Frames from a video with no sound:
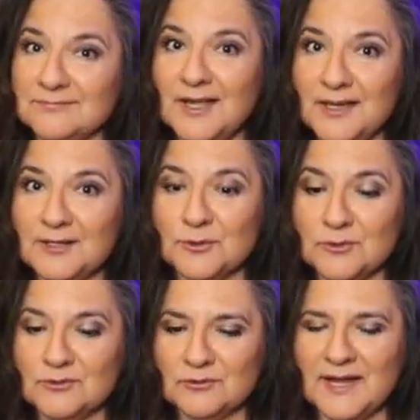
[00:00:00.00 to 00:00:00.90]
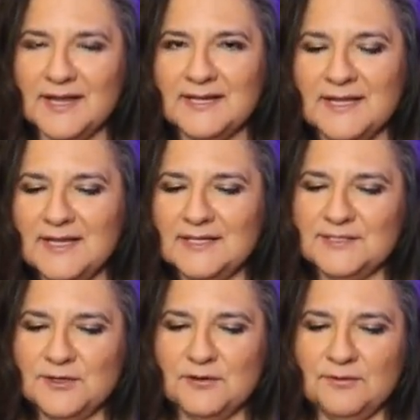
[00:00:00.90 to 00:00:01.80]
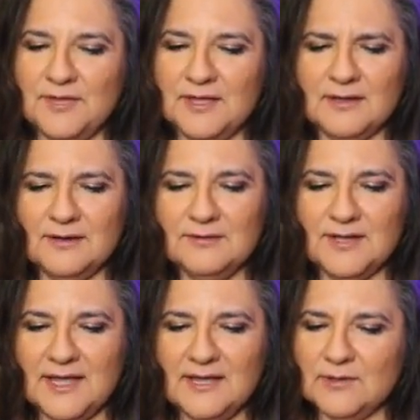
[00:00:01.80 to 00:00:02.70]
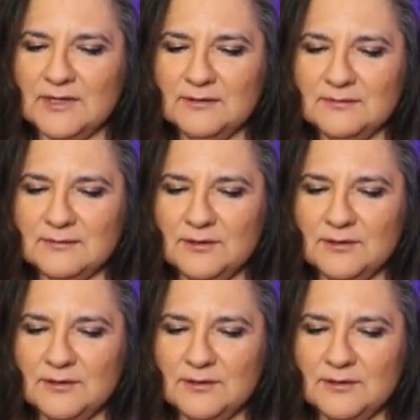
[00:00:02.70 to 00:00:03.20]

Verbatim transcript: Kind of cool, right? So you're thinking, okay, well,